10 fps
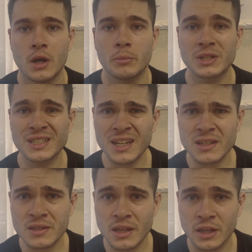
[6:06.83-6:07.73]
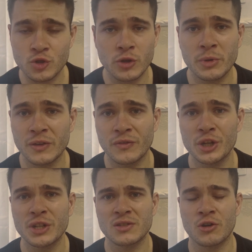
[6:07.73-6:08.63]
Besides the injury being
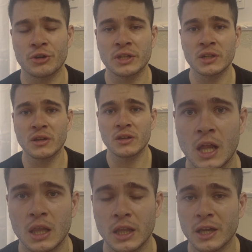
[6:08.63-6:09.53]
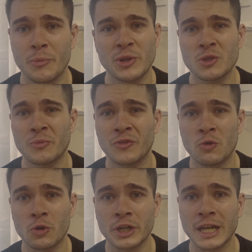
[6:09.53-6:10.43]
very disheartening, like I mentioned
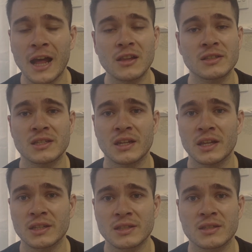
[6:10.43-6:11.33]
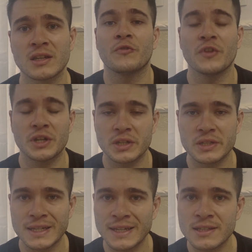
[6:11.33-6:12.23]
before, calisthenics,
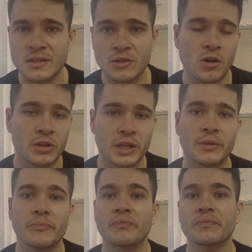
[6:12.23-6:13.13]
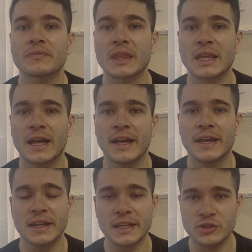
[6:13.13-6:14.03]
fitness is the long game.
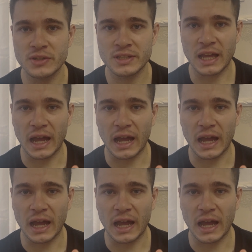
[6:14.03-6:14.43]
And just